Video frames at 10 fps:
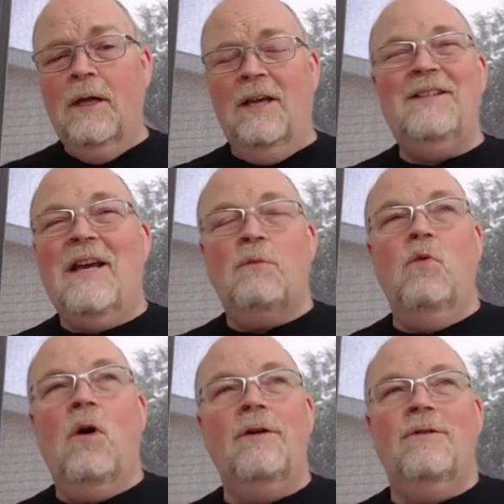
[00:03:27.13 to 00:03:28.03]
And tap
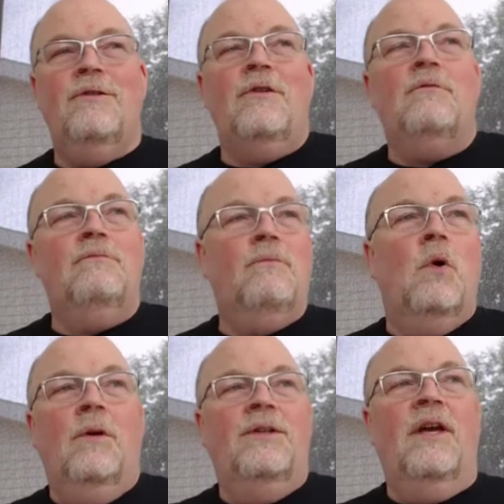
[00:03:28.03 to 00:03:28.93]
water, you don't
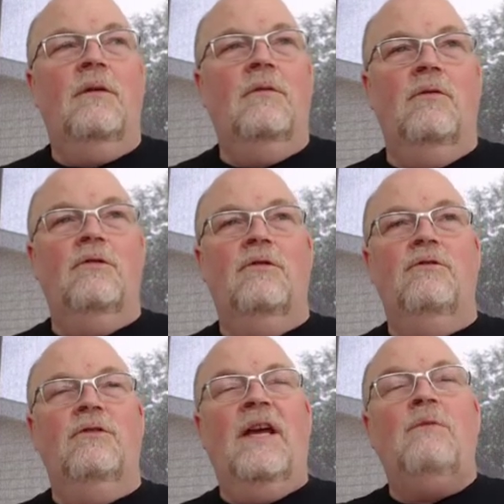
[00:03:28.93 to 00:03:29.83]
pour tap, you,
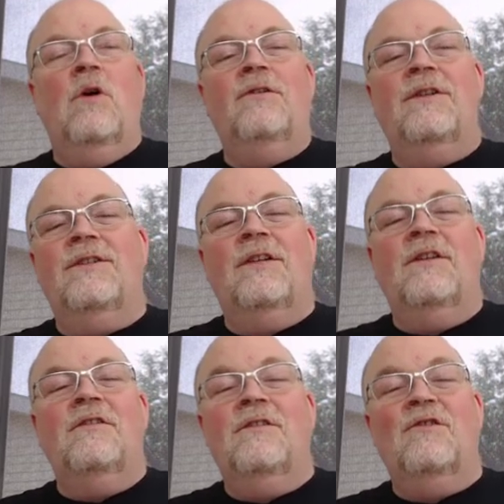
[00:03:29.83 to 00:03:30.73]
tap water doesn't
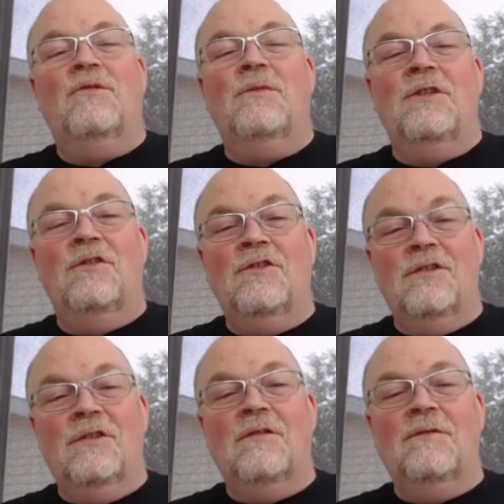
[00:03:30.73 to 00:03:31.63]
get into
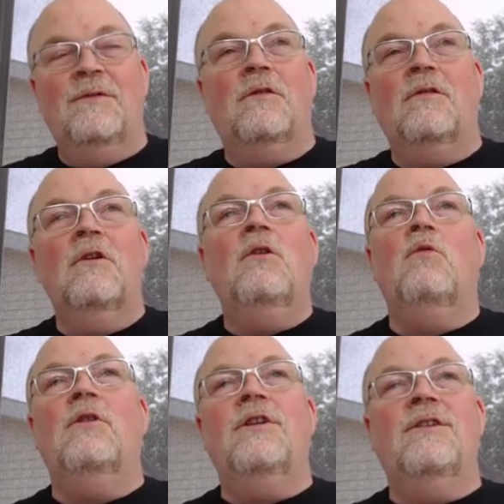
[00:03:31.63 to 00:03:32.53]
instrumentations out in the field.
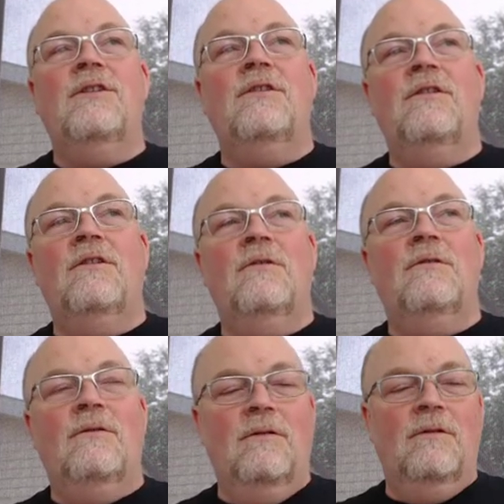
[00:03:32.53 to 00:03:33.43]
What gets into the,
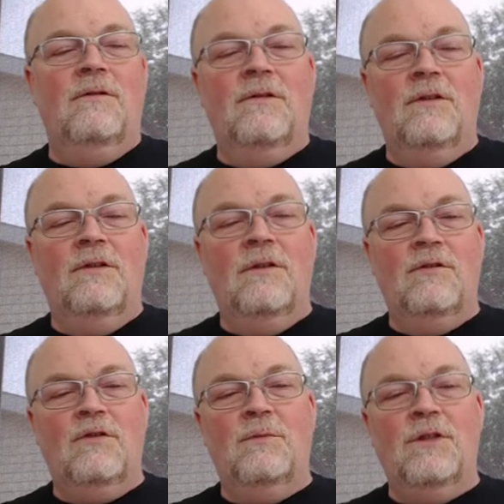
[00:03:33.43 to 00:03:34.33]
to the
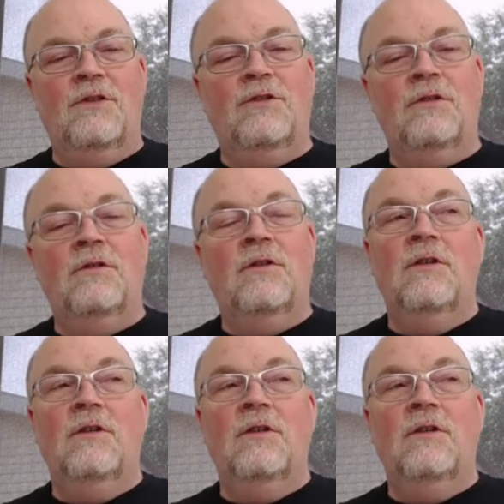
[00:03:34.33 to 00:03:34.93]
instrumentation?